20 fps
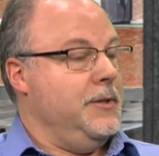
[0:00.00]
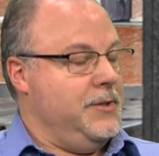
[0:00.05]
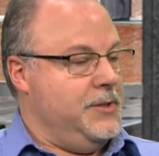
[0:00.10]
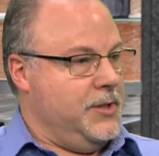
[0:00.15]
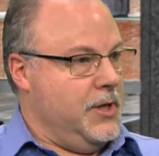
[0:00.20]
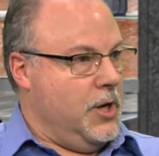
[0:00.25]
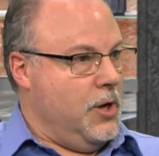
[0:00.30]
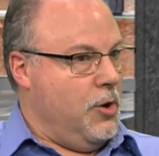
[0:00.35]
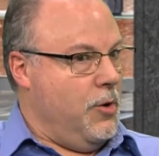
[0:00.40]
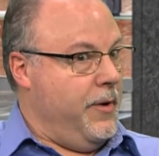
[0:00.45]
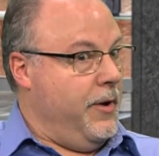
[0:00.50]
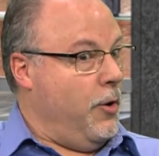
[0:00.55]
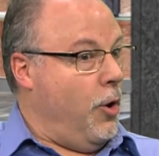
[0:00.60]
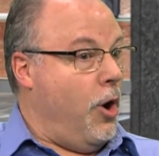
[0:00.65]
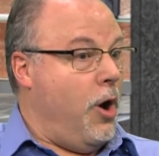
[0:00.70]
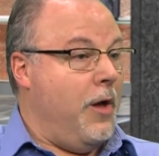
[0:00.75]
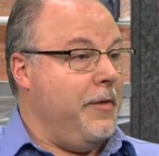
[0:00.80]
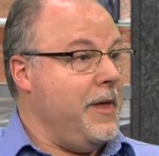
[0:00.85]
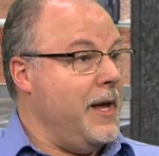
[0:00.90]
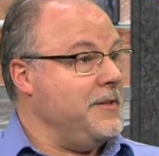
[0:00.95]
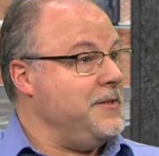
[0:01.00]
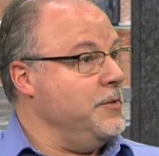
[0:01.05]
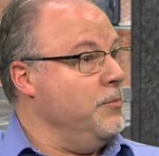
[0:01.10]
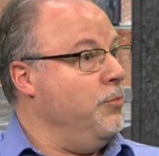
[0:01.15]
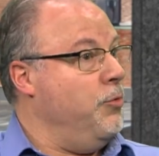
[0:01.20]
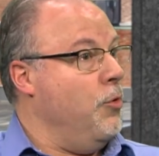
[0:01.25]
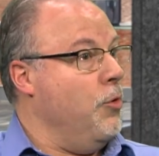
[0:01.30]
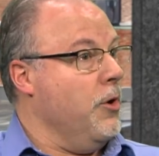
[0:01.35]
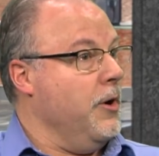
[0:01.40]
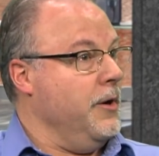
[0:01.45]
So all that's
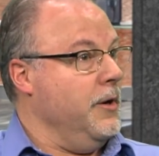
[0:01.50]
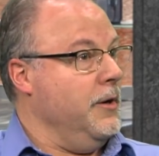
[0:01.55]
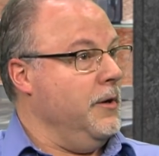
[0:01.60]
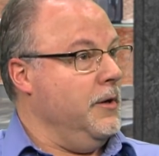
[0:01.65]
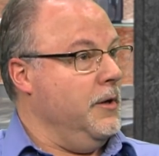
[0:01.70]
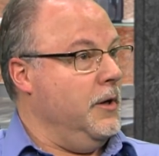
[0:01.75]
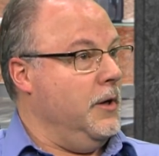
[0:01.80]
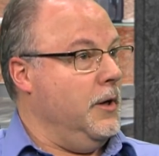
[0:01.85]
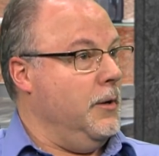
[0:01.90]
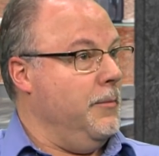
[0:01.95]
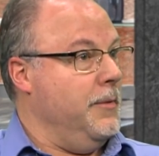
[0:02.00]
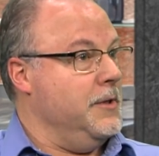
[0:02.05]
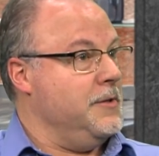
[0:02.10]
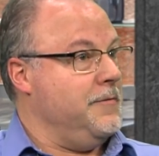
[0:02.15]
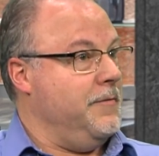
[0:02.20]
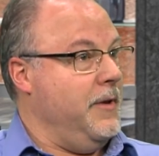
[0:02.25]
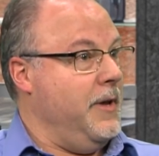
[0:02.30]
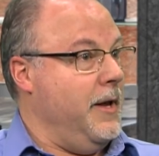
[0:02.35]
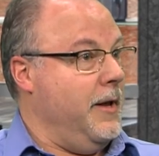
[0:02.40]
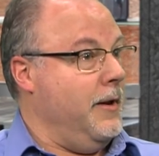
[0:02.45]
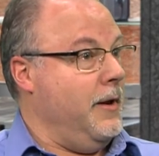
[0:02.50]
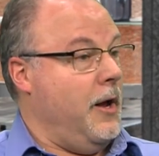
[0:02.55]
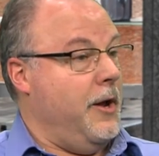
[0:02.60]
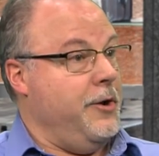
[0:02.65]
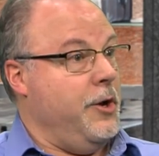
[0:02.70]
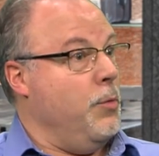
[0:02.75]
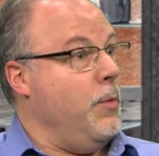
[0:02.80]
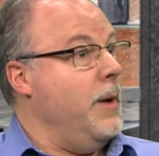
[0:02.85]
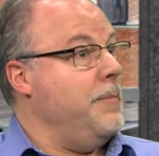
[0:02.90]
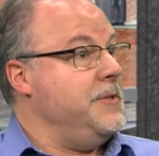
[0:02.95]
important, and
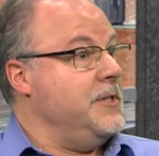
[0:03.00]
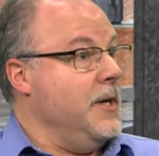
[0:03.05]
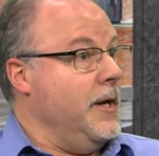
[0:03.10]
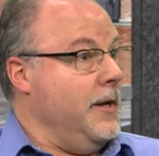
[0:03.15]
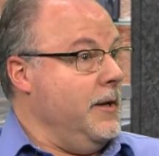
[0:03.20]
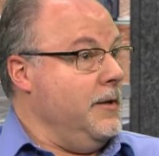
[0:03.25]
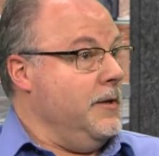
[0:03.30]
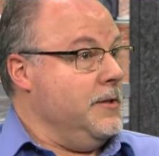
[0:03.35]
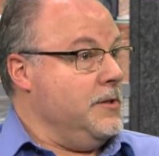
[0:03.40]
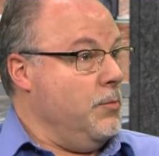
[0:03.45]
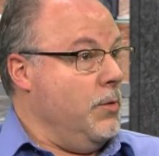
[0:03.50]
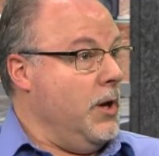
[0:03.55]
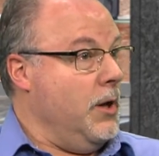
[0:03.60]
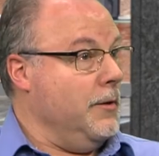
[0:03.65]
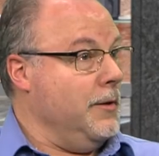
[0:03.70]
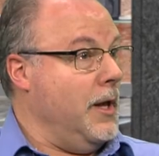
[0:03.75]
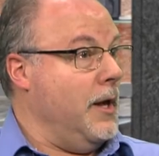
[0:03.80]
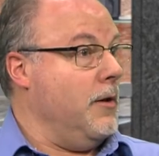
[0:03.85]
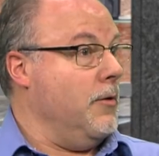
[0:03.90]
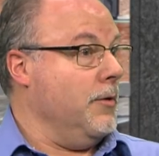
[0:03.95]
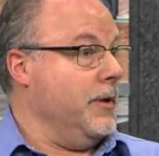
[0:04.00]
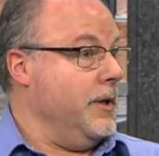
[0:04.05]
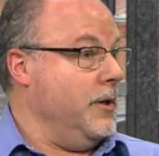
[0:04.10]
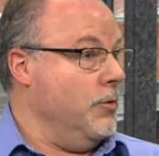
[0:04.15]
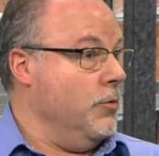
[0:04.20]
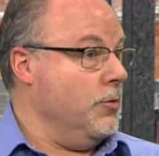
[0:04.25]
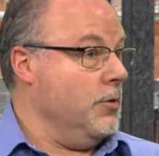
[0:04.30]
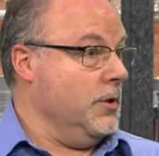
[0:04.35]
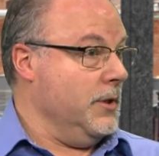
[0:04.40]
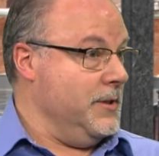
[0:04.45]
on your website as well, not only
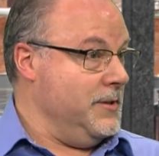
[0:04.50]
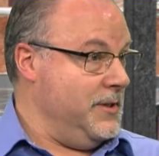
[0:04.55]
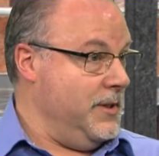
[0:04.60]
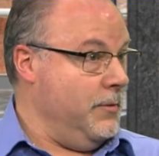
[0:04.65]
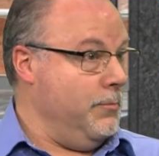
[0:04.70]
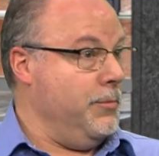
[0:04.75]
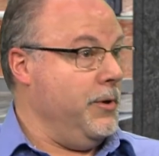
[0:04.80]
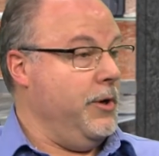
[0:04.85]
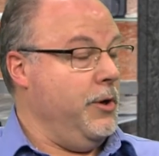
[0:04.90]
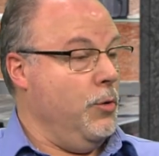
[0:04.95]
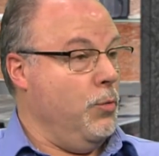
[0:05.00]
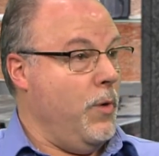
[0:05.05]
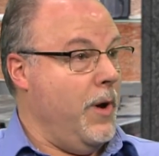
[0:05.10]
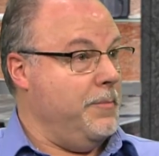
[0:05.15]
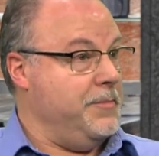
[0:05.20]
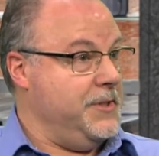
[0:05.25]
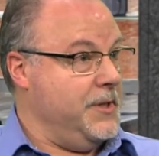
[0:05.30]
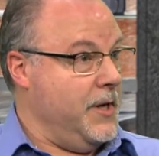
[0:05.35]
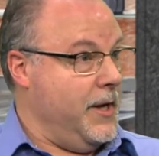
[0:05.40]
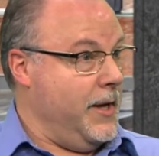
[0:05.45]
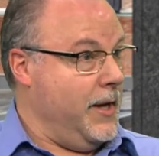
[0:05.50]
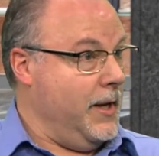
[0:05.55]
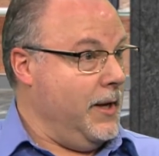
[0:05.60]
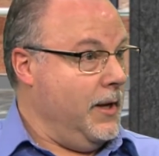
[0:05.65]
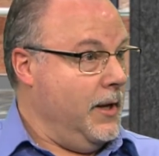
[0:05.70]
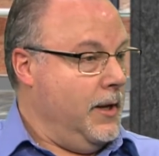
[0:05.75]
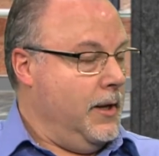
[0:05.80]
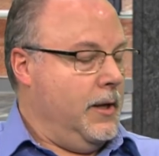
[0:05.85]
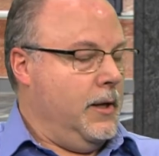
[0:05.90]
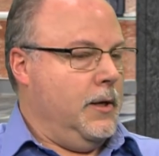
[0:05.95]
Google listing, but your website,
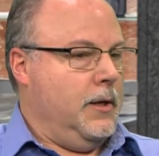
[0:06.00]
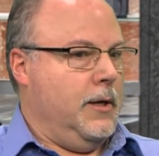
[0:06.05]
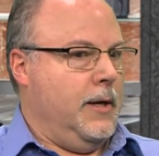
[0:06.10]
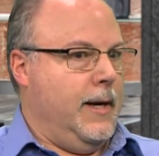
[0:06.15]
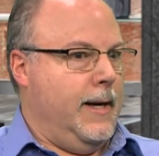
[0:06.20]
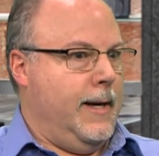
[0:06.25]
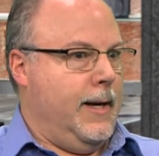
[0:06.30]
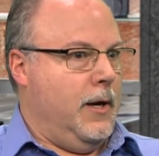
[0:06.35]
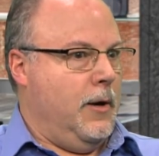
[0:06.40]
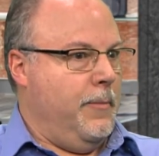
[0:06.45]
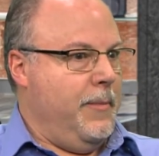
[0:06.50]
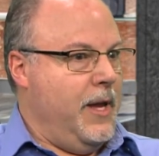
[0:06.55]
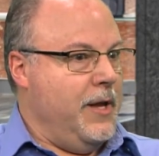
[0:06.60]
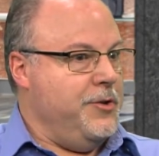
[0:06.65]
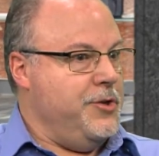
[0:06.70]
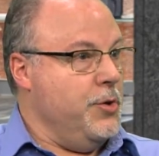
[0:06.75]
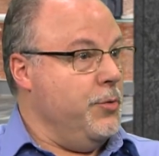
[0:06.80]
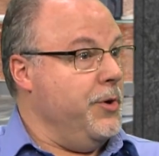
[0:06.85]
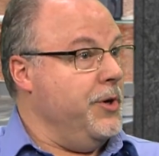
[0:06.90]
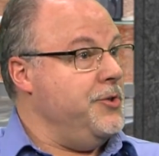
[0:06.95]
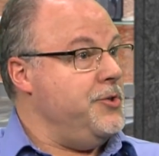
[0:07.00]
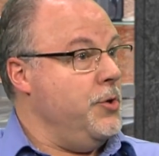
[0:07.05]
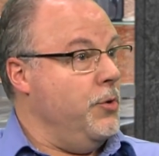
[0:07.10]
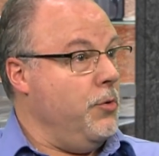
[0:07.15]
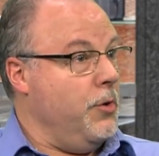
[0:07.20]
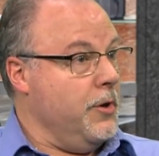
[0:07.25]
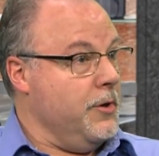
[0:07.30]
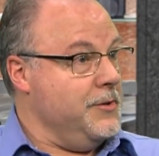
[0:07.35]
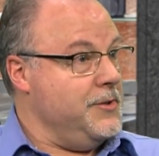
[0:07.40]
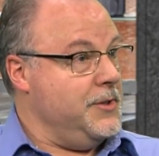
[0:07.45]
and doing
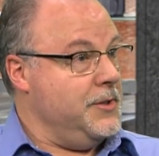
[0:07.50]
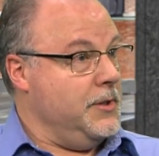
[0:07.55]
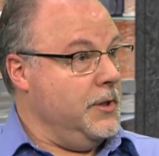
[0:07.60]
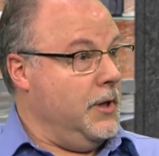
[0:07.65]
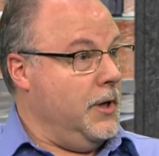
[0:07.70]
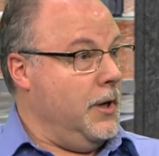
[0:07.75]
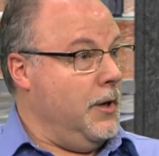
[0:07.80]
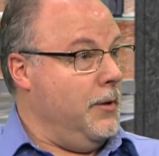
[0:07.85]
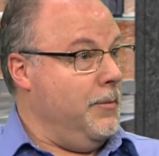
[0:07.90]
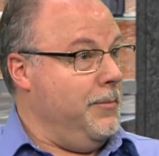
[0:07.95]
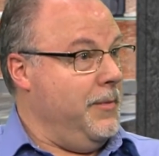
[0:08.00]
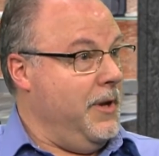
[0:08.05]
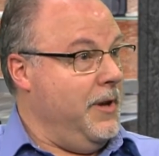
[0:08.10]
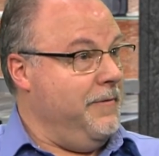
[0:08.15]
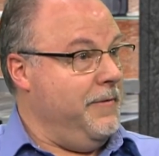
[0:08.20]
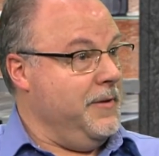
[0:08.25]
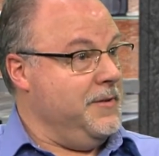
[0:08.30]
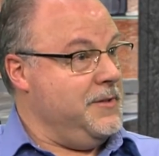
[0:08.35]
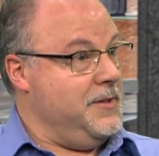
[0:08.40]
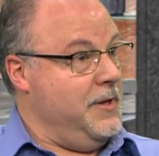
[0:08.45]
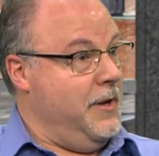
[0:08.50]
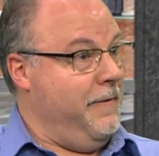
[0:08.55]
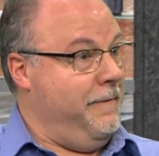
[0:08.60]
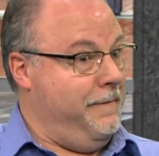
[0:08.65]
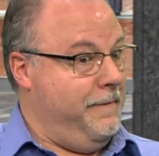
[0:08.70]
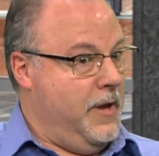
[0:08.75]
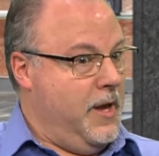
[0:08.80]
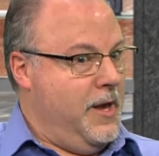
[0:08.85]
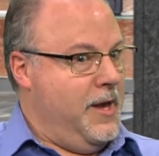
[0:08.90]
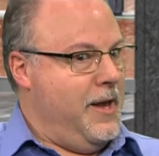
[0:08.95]
tours.
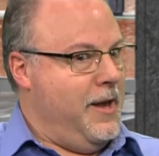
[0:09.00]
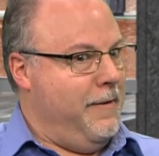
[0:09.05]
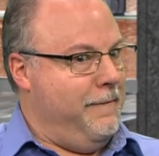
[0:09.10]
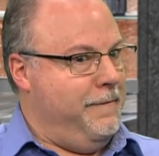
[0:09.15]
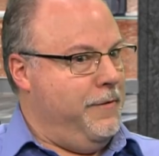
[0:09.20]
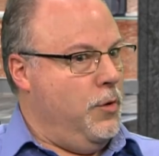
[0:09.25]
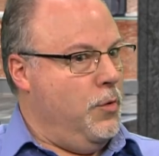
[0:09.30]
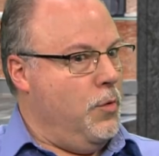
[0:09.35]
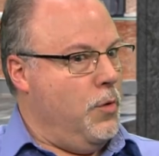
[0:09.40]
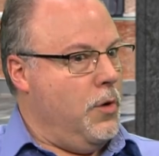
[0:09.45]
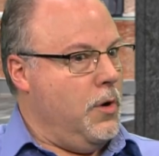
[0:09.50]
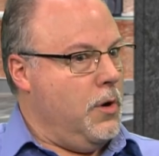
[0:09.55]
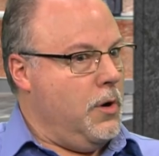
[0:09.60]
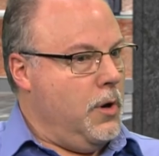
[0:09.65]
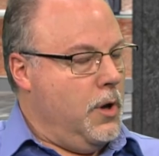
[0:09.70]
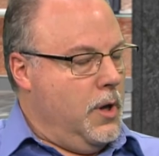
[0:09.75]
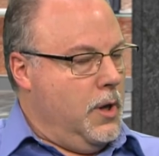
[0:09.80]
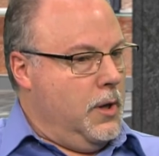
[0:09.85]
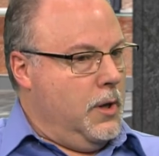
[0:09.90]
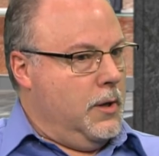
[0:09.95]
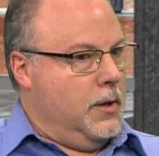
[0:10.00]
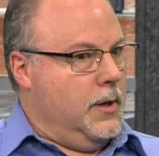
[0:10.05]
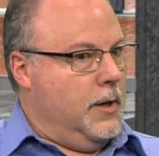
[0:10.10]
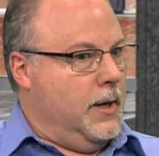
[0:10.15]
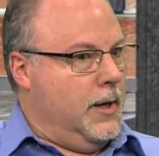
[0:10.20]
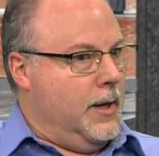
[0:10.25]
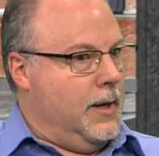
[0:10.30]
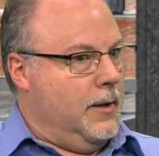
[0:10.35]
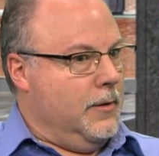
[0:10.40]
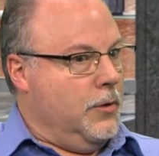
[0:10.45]
If your
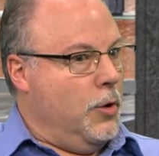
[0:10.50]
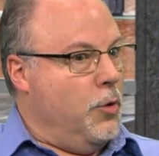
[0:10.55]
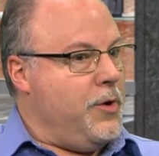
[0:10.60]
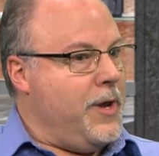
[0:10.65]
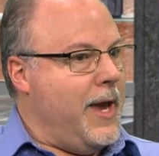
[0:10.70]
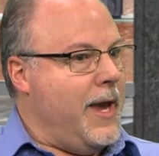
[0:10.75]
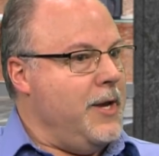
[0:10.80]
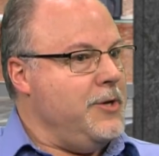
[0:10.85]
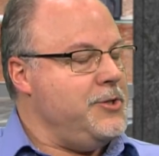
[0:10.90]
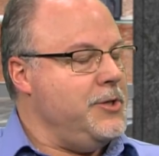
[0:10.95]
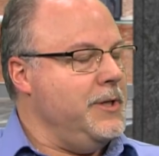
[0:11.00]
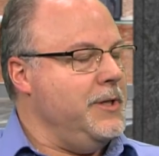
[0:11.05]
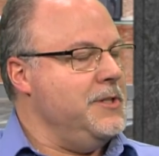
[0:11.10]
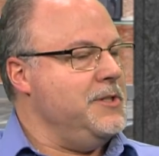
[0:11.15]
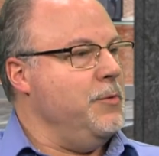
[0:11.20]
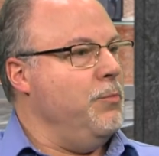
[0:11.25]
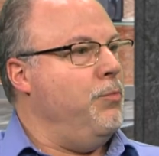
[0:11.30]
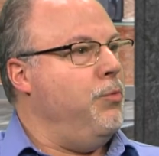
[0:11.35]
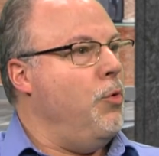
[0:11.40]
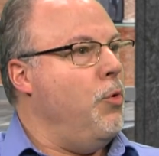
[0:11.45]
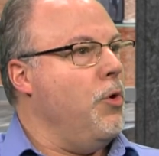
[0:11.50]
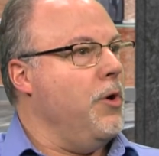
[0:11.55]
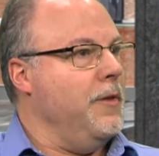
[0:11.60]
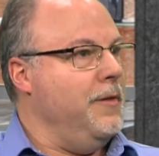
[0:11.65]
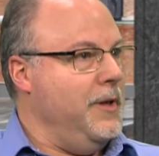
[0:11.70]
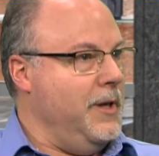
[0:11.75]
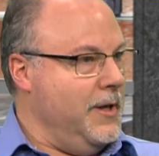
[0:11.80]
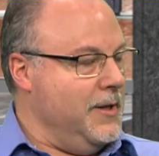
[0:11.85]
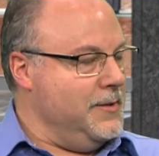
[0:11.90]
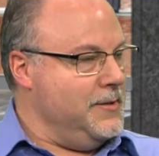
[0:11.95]
location is
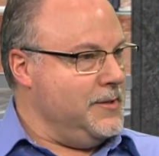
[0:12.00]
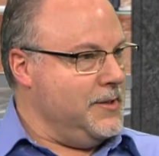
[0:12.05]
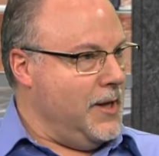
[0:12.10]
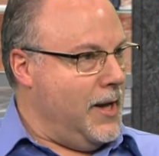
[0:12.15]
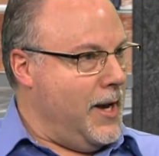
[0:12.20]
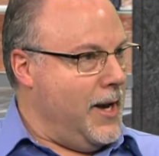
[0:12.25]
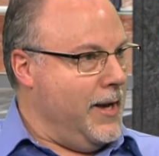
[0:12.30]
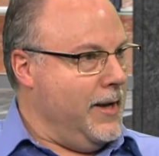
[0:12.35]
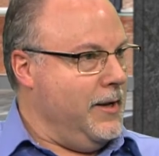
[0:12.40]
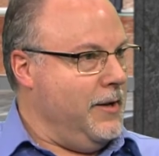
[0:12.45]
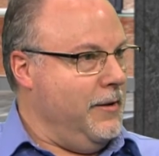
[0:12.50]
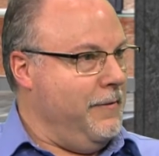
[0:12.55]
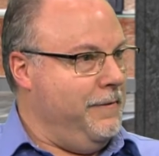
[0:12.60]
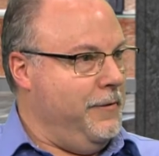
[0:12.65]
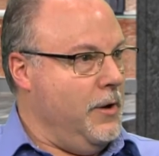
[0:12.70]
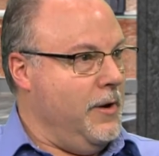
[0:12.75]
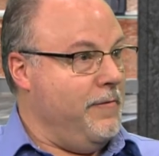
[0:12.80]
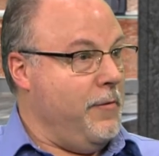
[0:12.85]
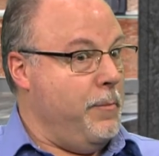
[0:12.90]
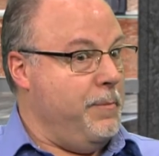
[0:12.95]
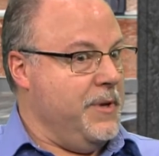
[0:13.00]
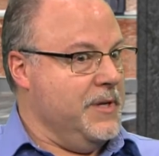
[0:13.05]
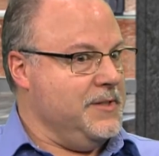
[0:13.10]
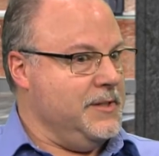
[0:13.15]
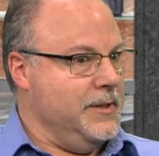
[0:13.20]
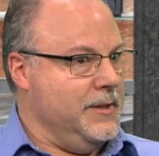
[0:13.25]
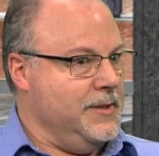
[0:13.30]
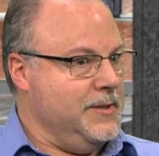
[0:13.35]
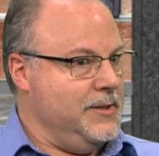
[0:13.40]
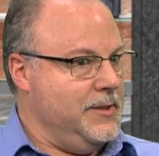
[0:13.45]
important, the inside, if you have a
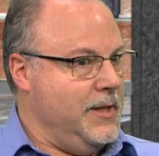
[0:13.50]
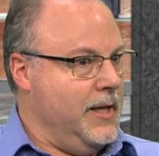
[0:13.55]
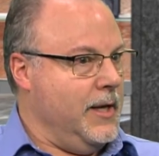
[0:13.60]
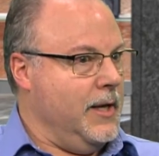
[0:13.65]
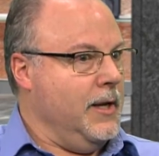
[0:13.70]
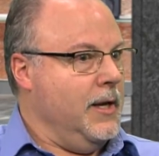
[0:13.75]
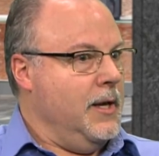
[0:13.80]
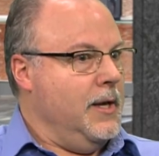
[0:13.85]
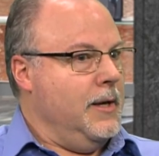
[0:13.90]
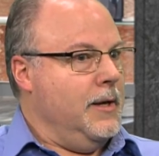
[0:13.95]
business that